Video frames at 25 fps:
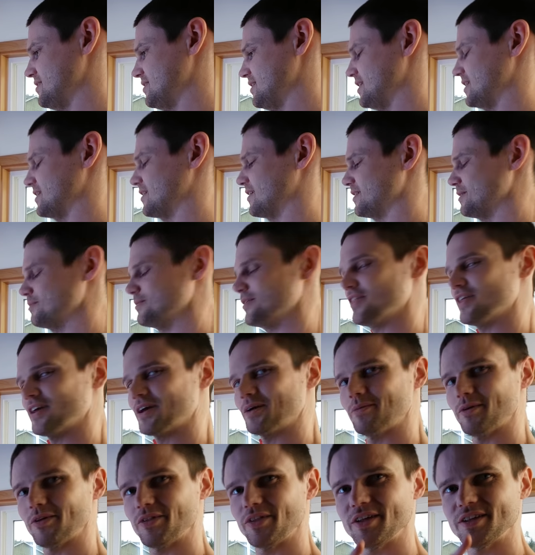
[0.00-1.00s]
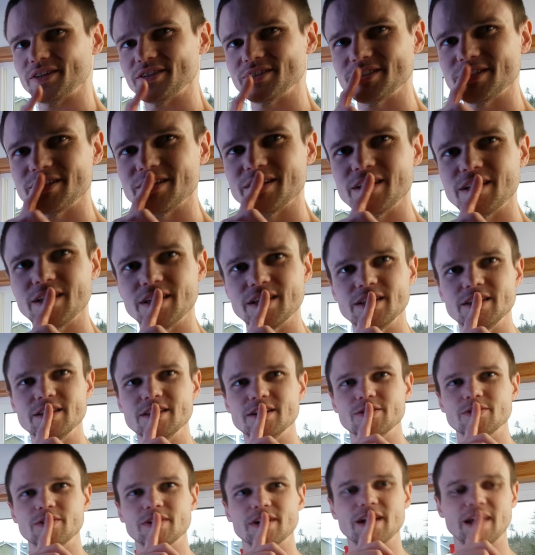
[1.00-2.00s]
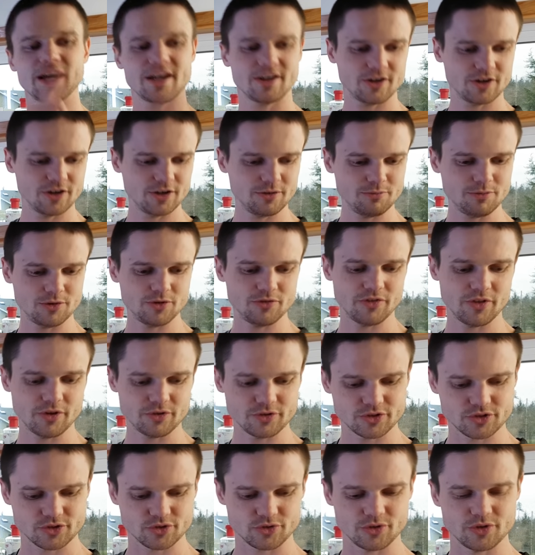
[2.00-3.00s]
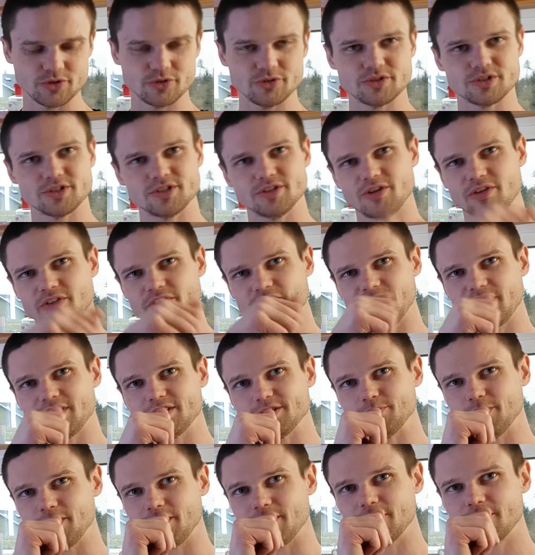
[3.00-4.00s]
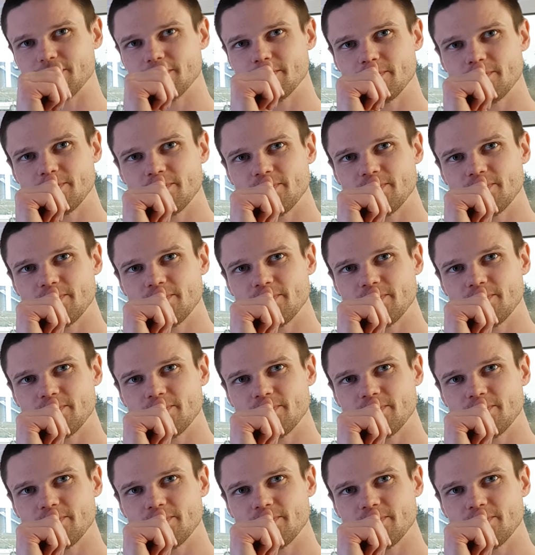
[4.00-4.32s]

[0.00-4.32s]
Hang on, let me think about this. You know what, I could move those screws. Do you think that's better?